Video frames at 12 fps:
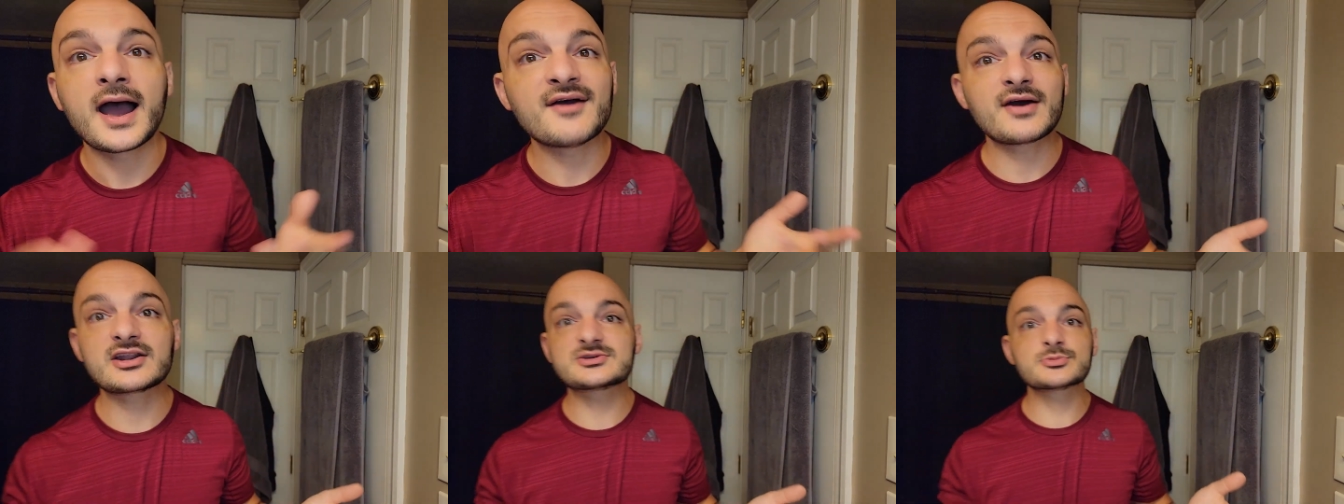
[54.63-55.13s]

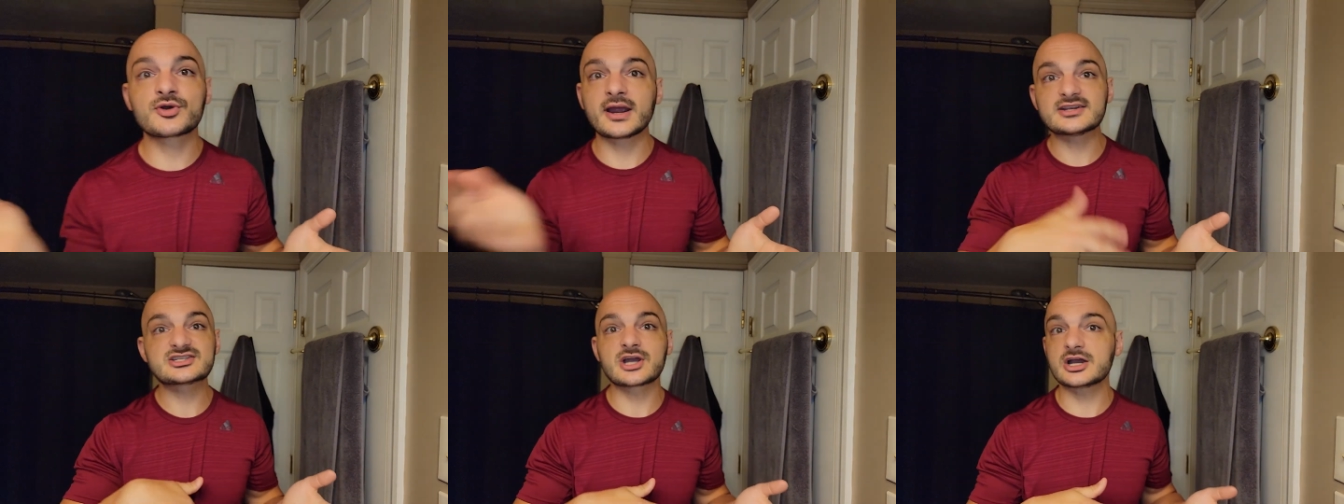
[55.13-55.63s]
I've had some
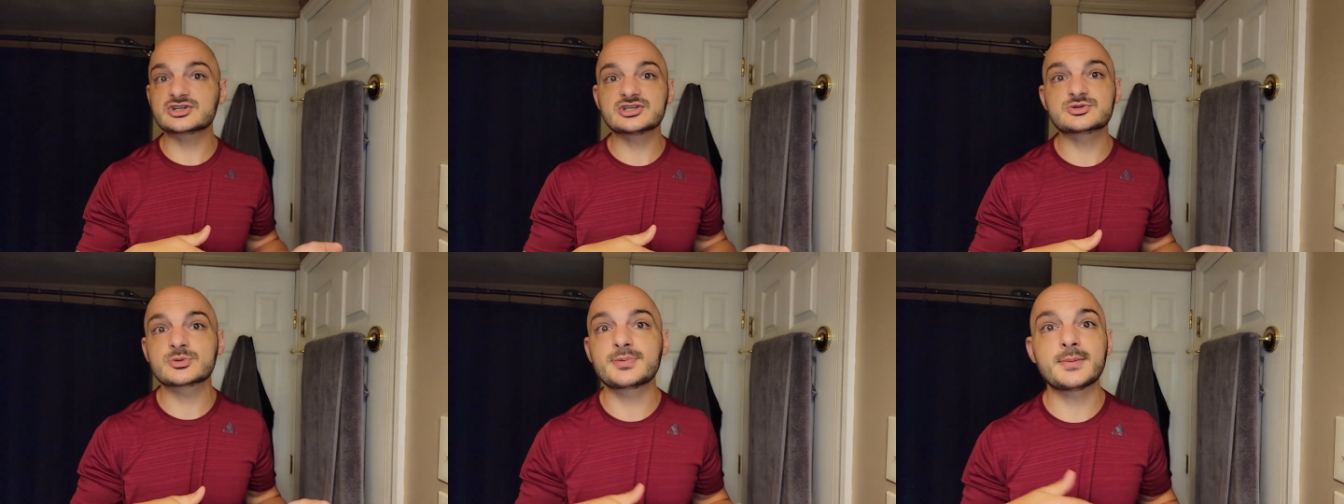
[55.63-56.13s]
great
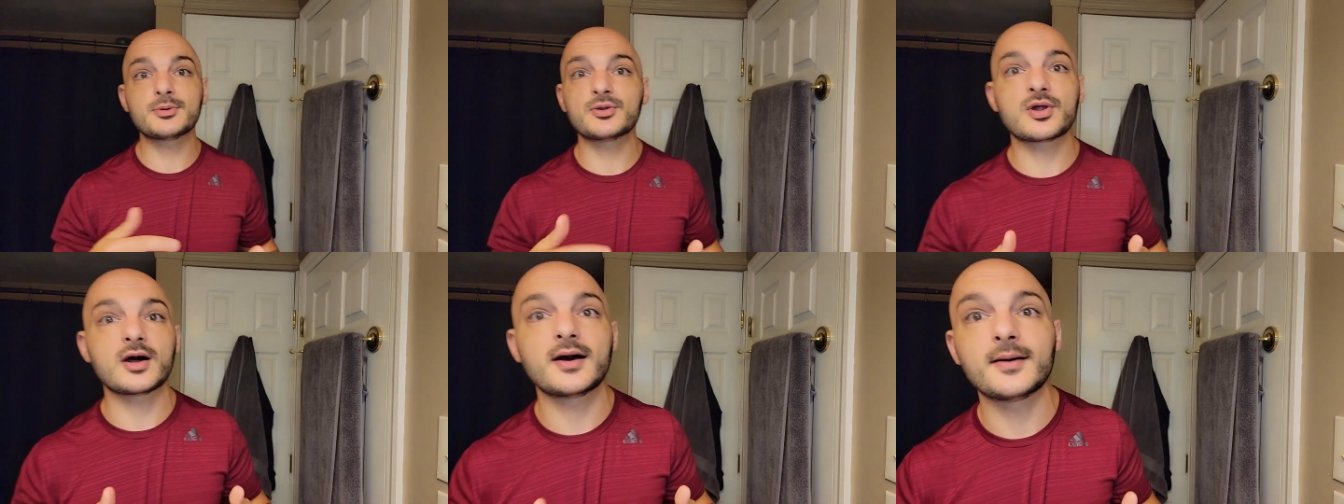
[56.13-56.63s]
discussions with
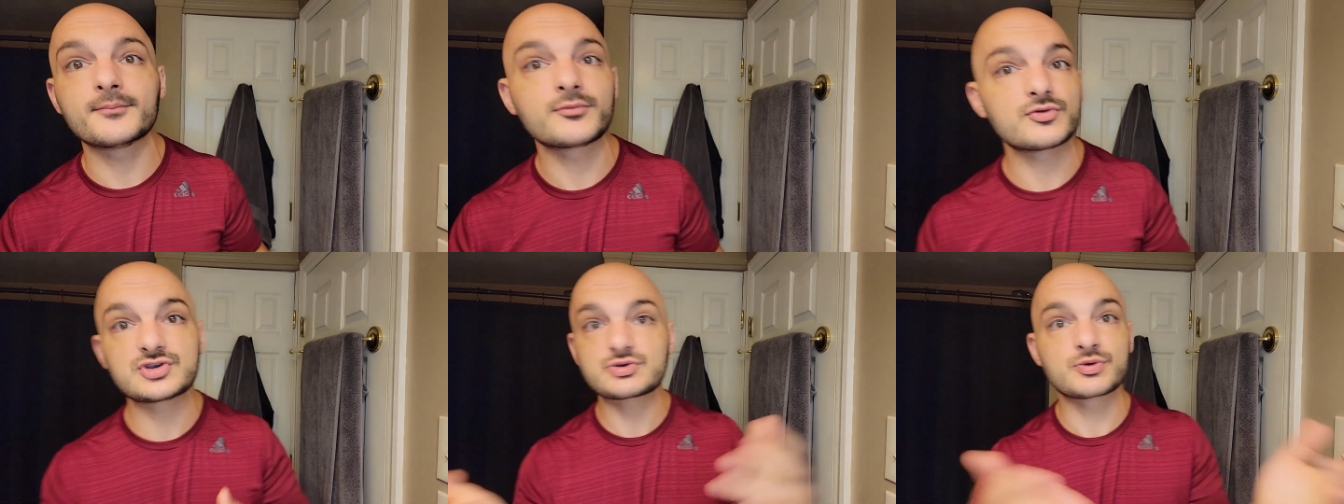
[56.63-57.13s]
people um,
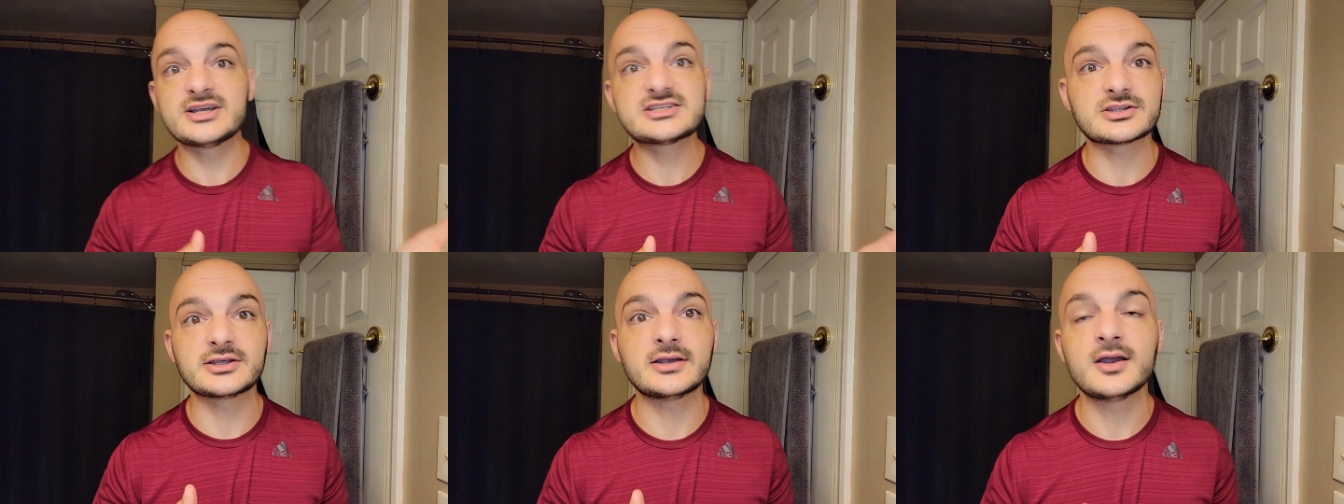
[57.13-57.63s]
just
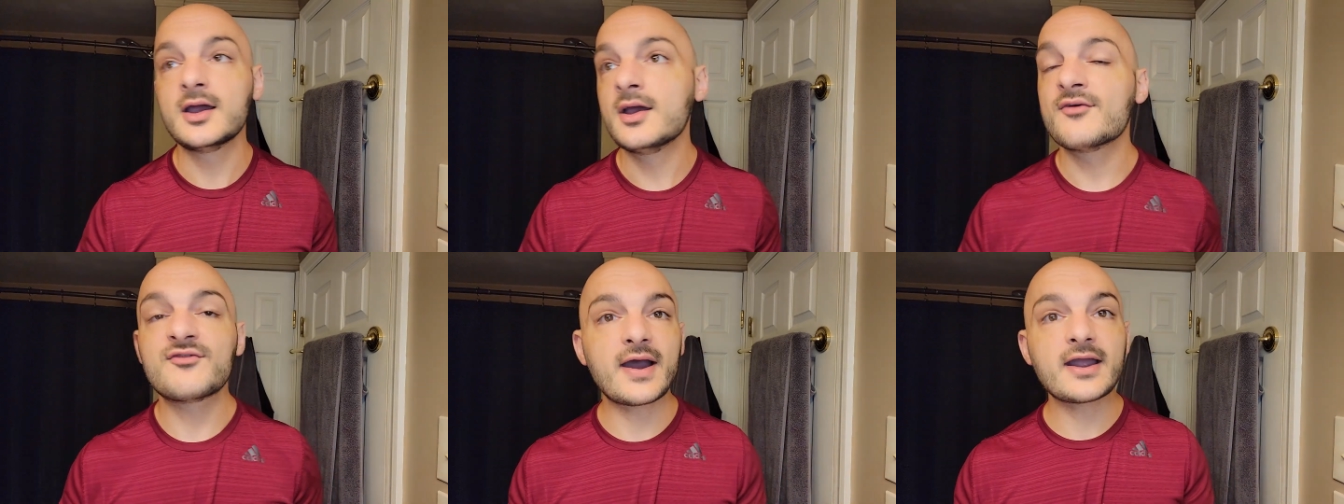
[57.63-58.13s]
recently.
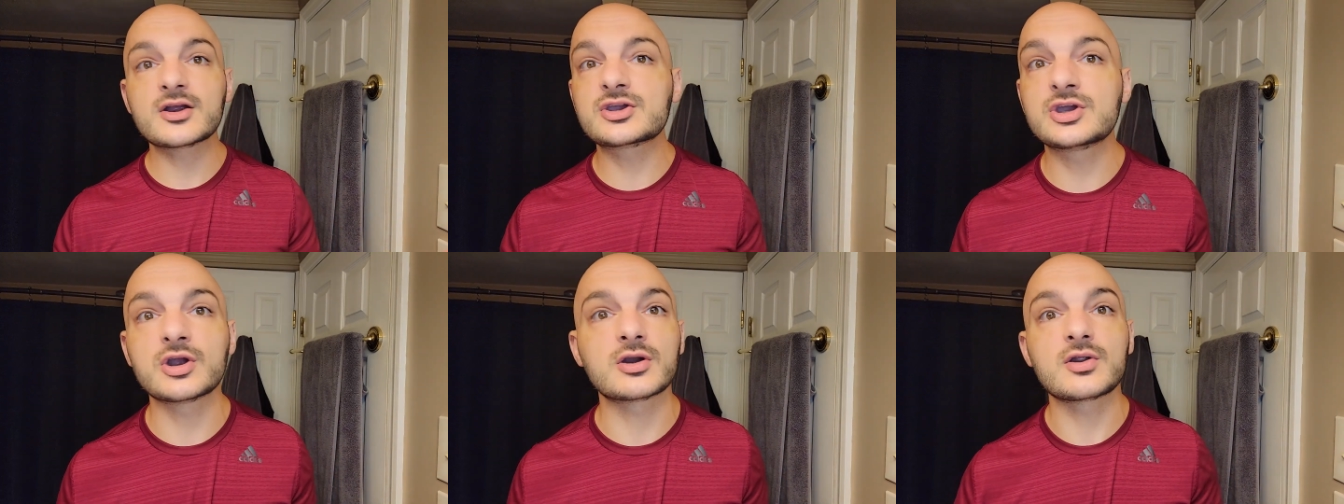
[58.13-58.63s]
Fire
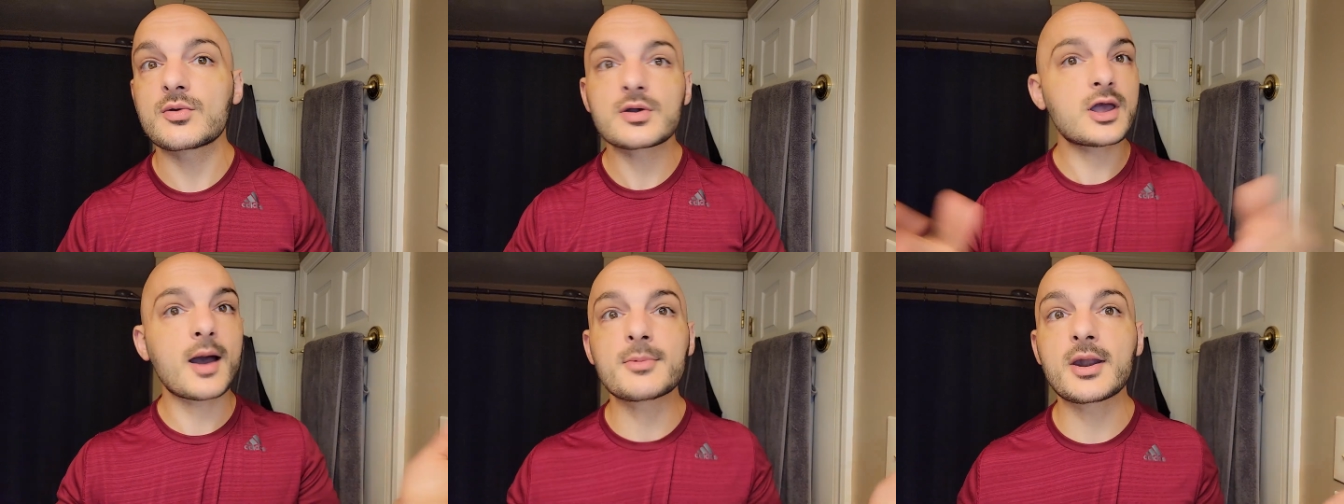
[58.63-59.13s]
Cured
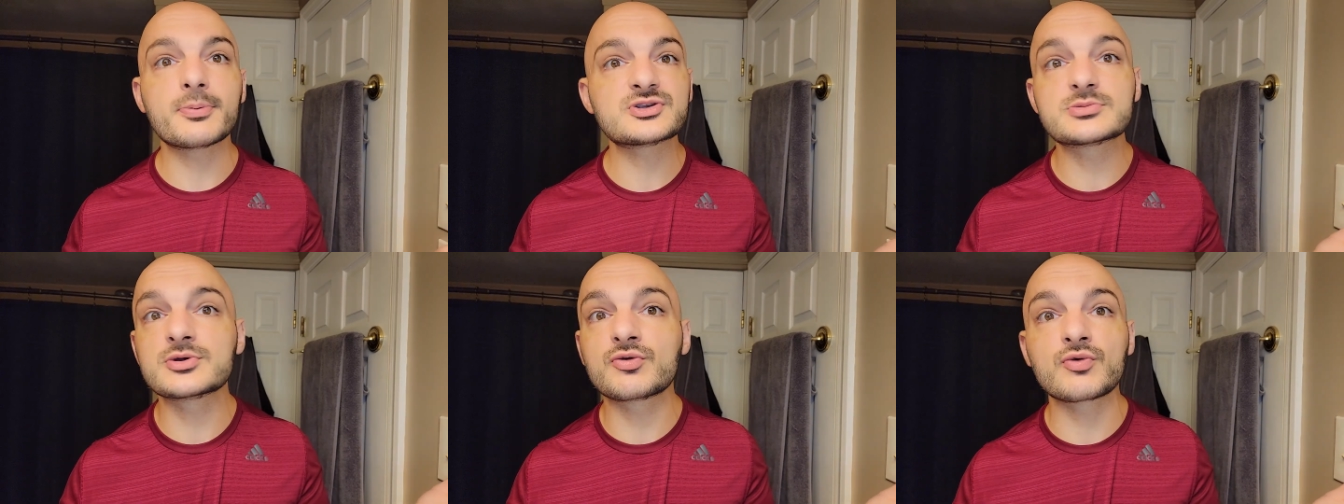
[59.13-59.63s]
coming up with
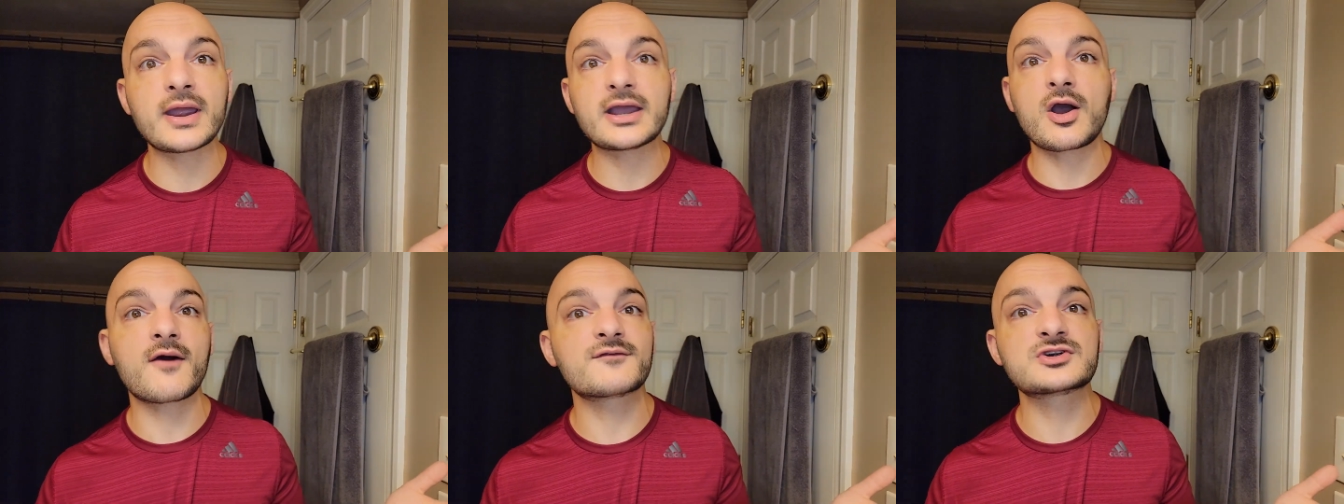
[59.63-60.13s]
some
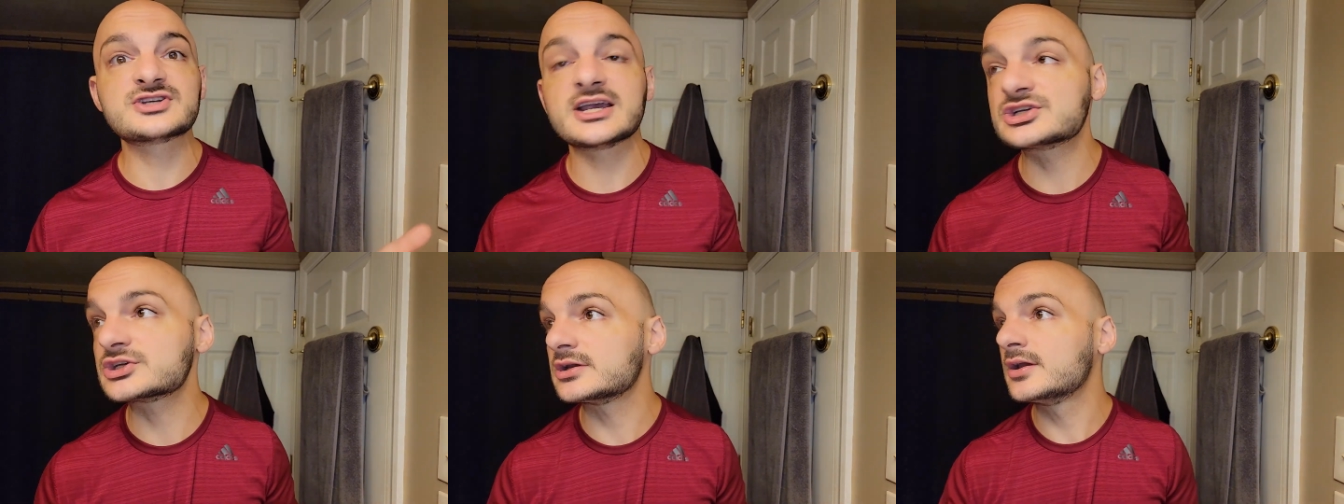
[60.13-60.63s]
great
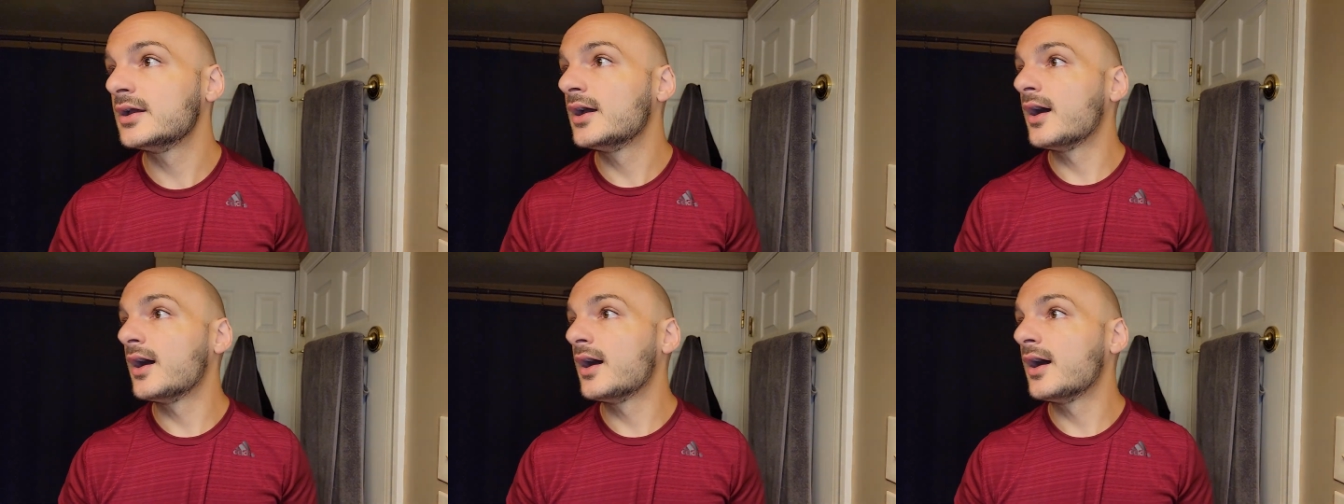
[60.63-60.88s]
conversation.